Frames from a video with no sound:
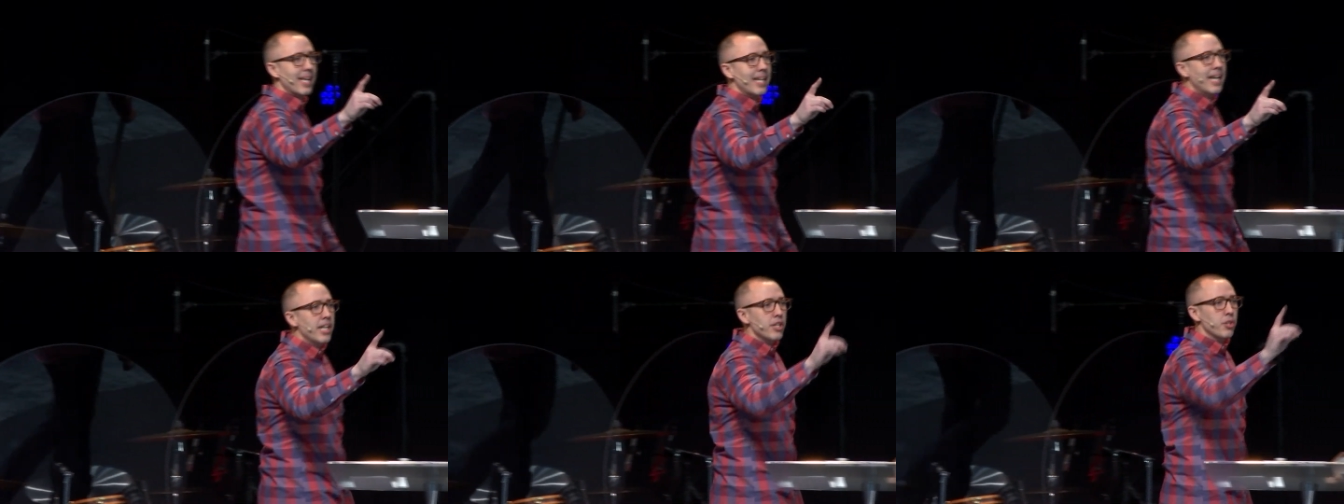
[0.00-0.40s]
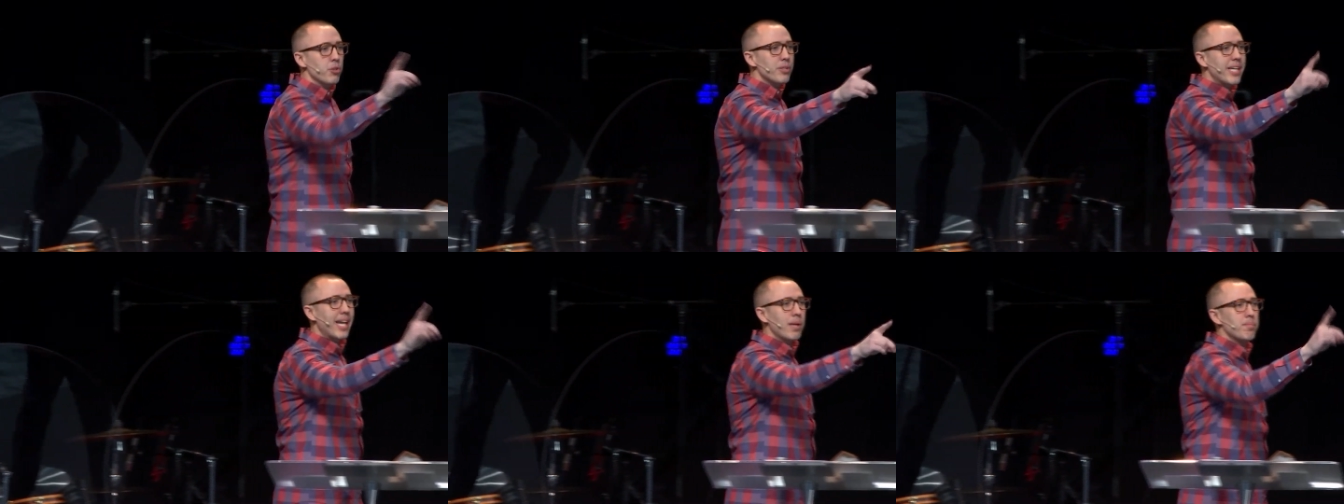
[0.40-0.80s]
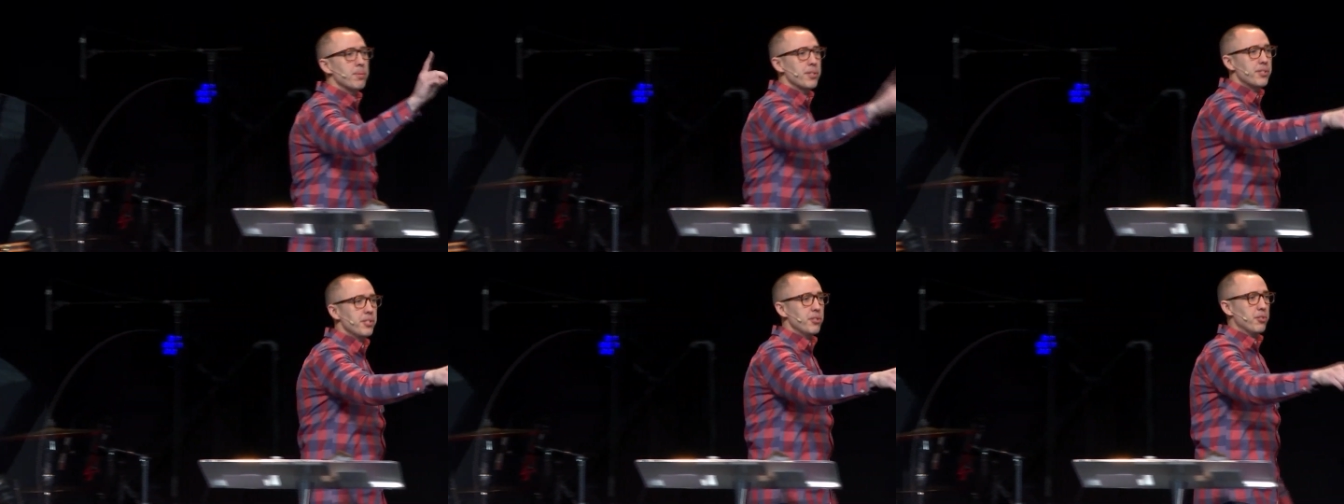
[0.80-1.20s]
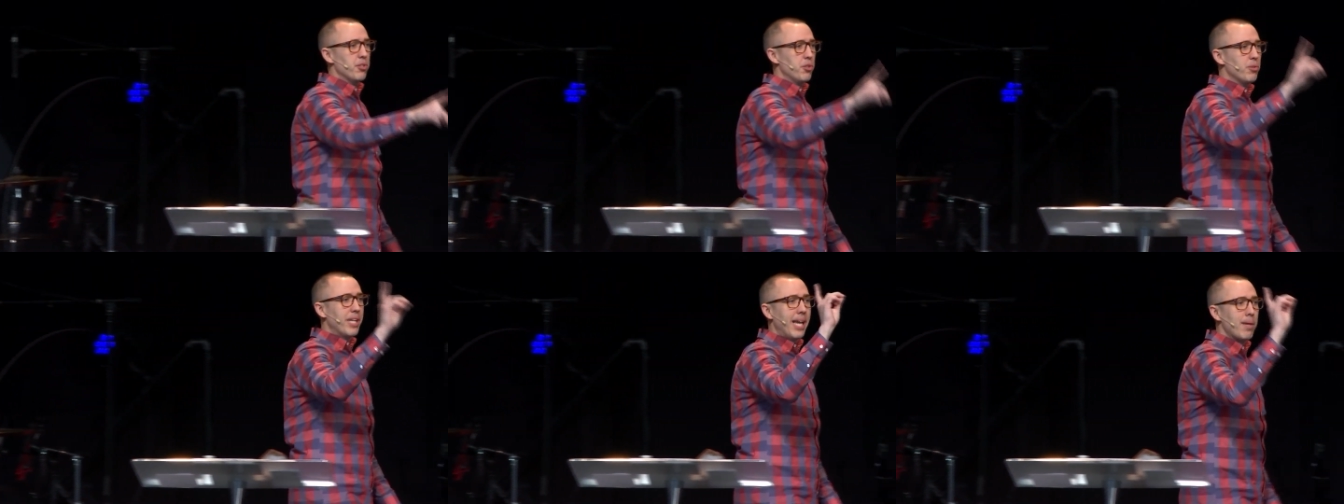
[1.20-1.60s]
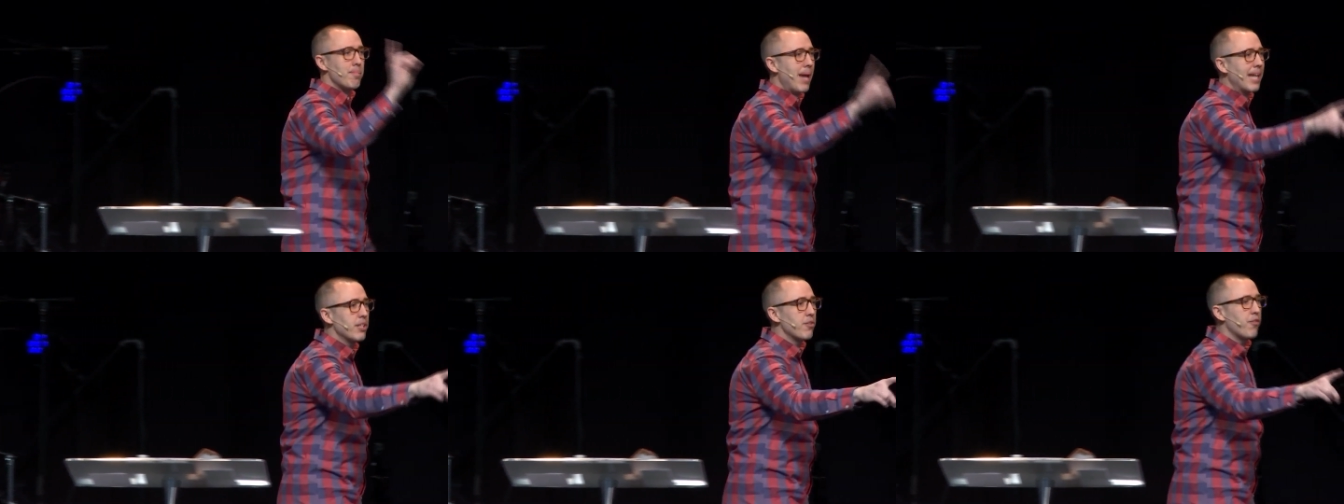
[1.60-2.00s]
that you can't produce, you can't
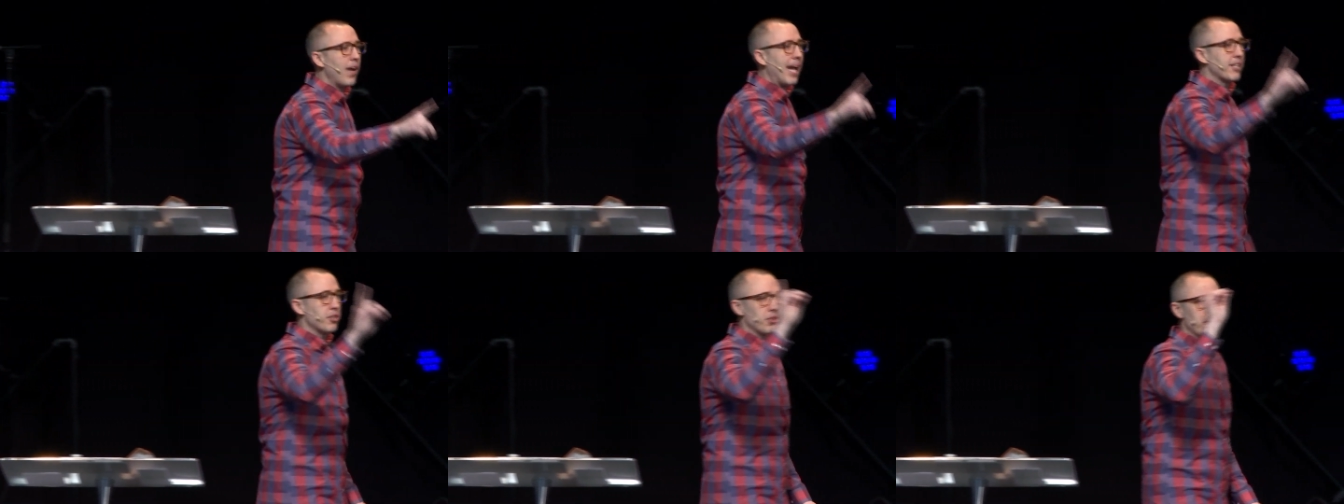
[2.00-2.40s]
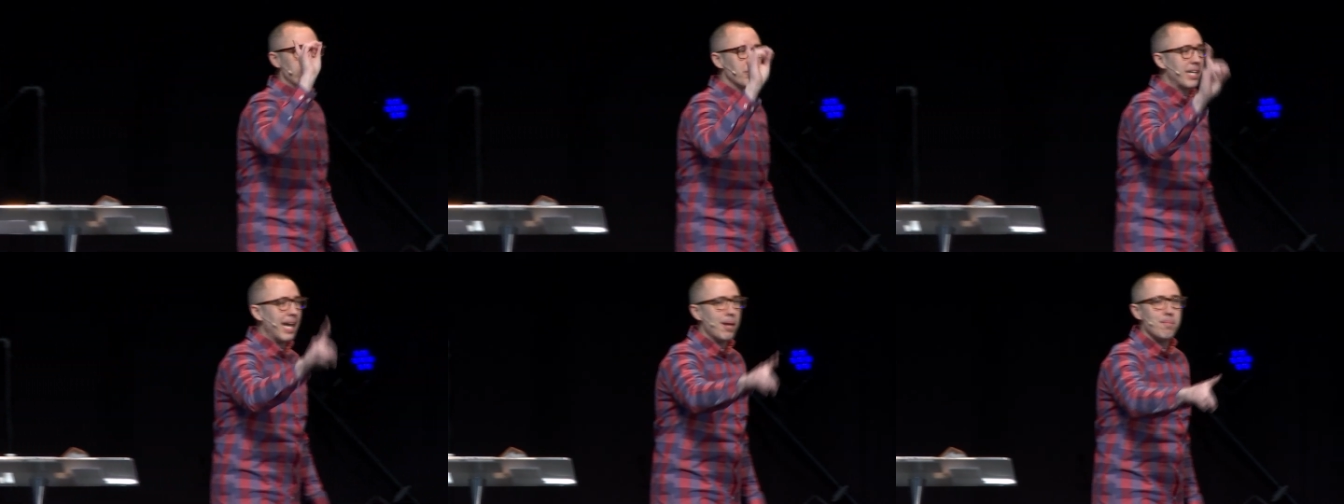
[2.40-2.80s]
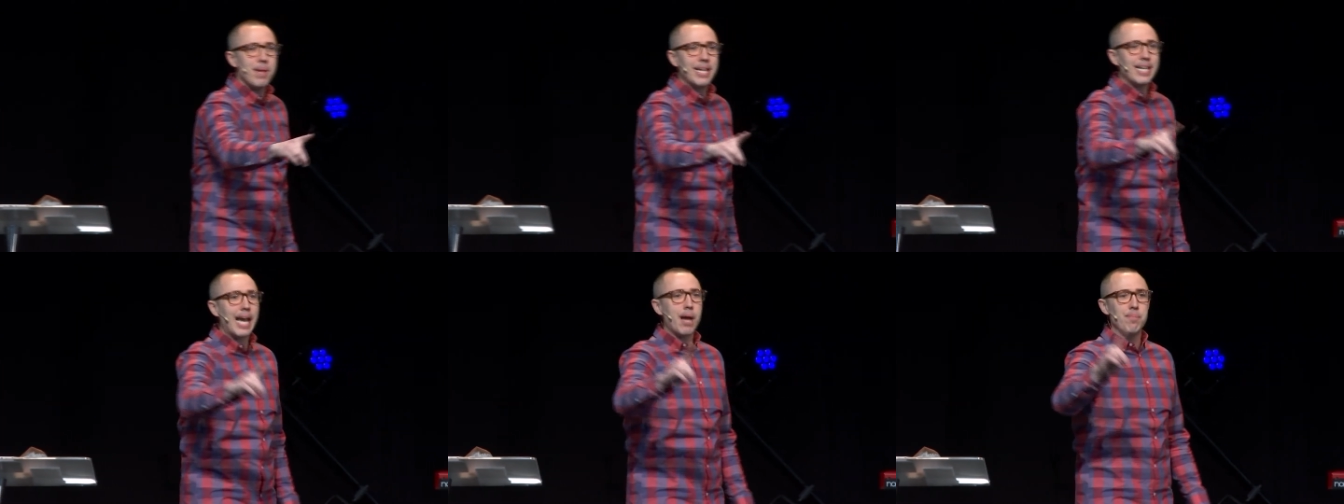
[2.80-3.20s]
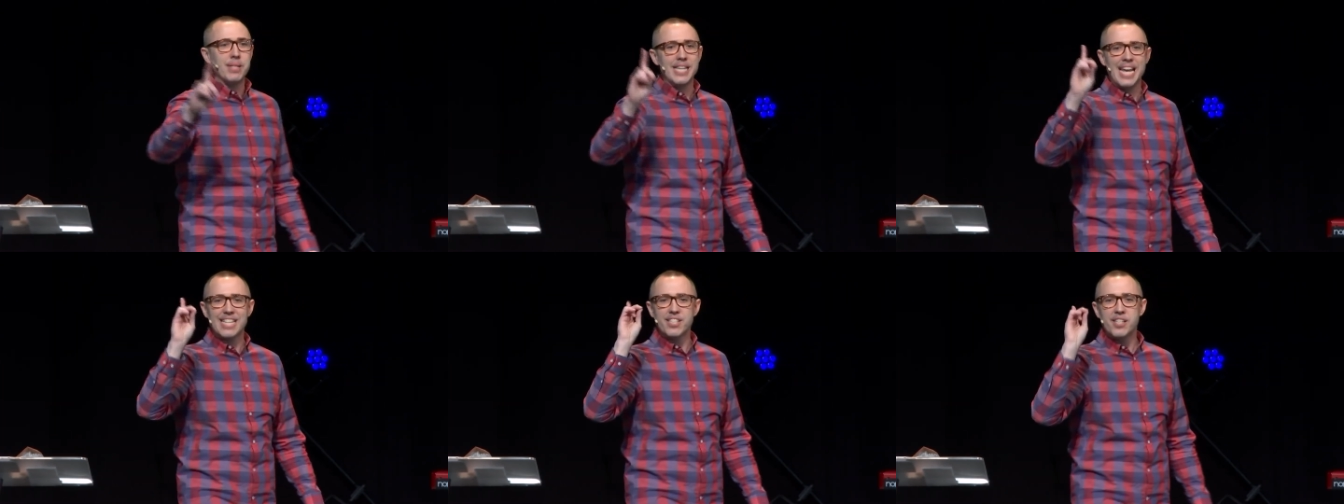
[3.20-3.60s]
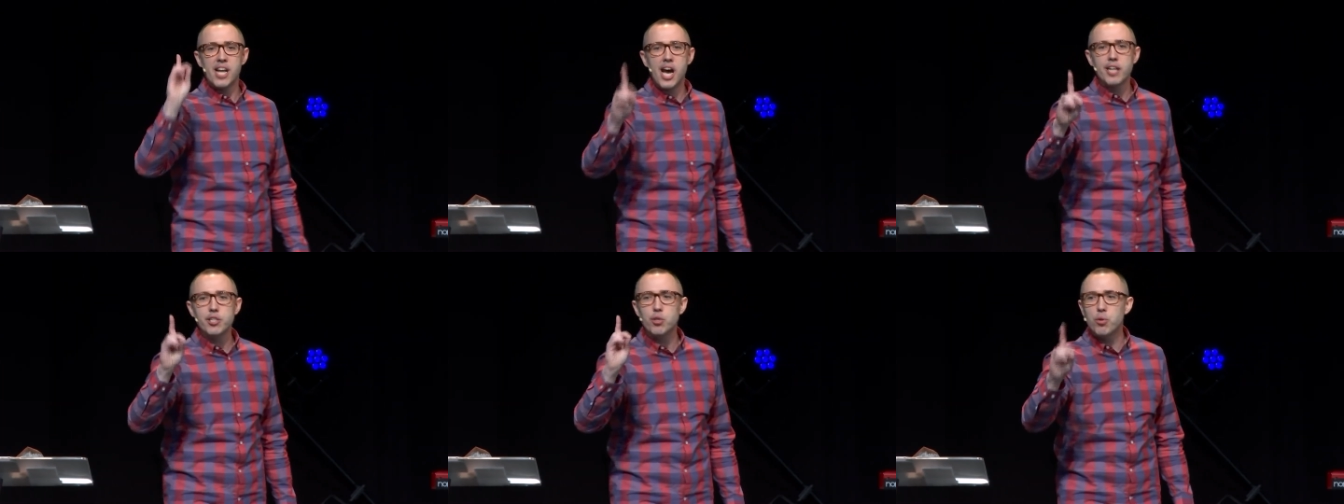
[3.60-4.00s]
manufacture, you can't make happen, that is
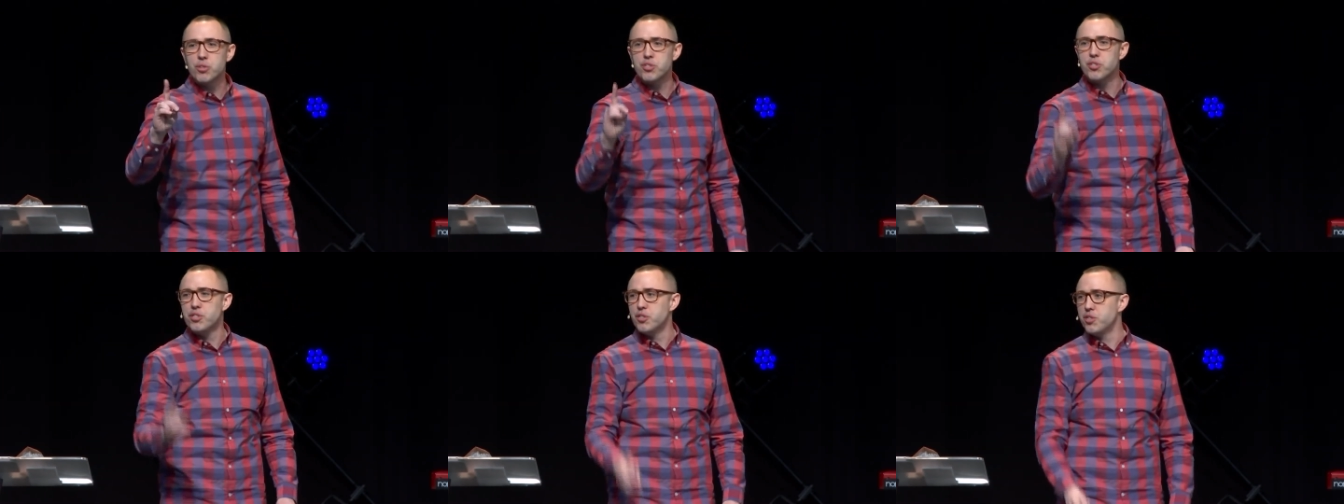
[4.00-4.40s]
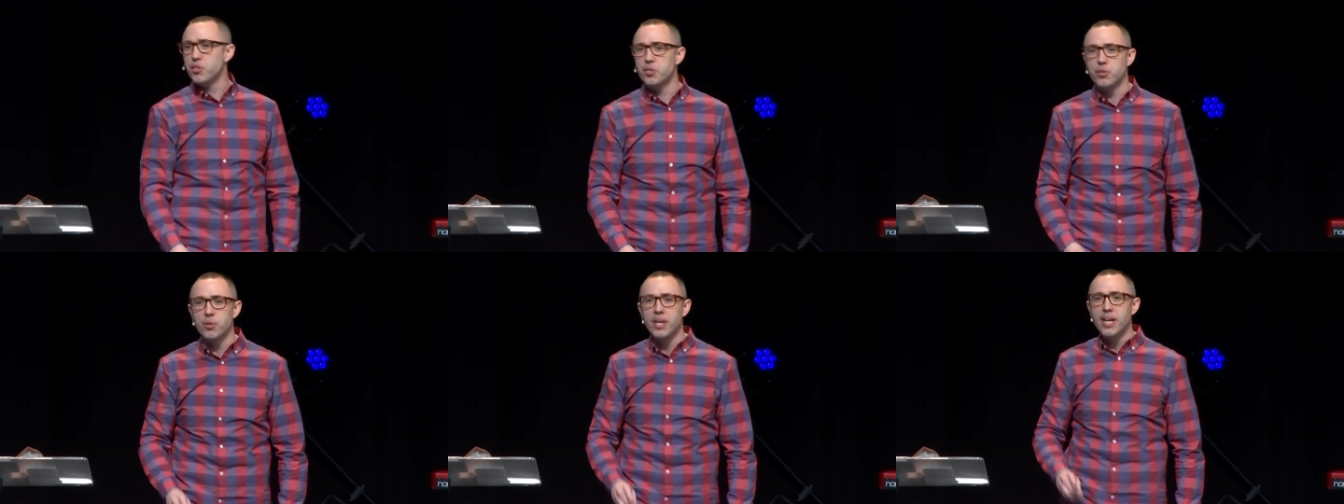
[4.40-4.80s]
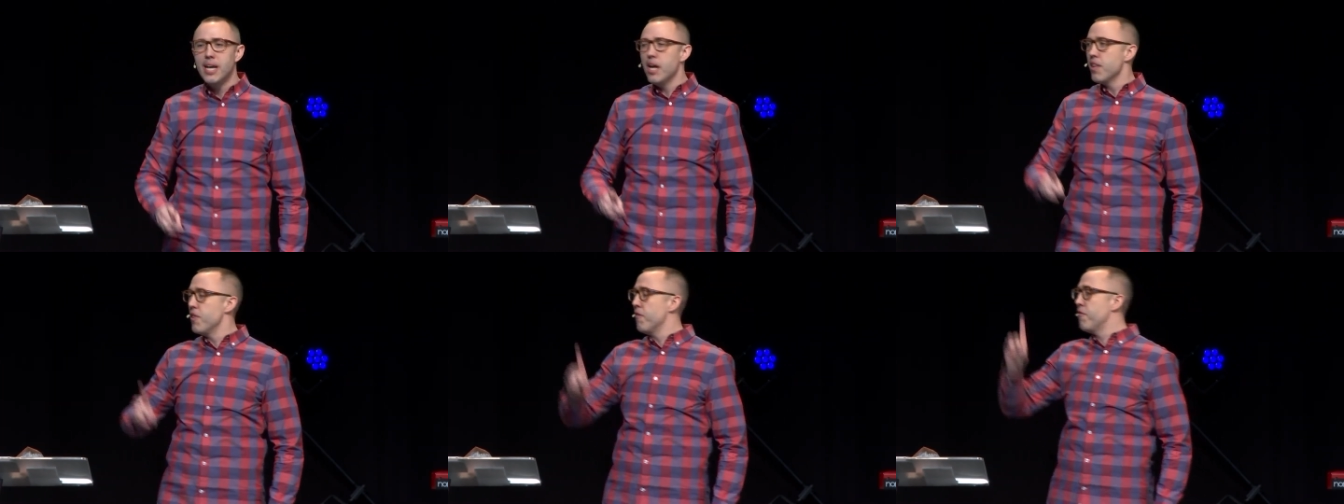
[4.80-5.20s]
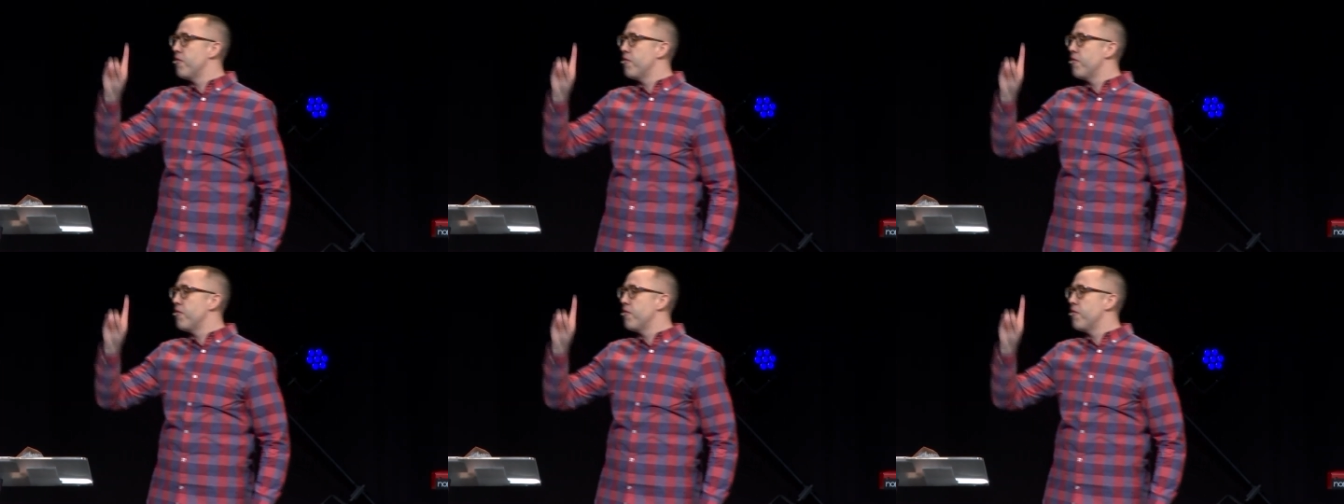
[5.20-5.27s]
not yours to do. The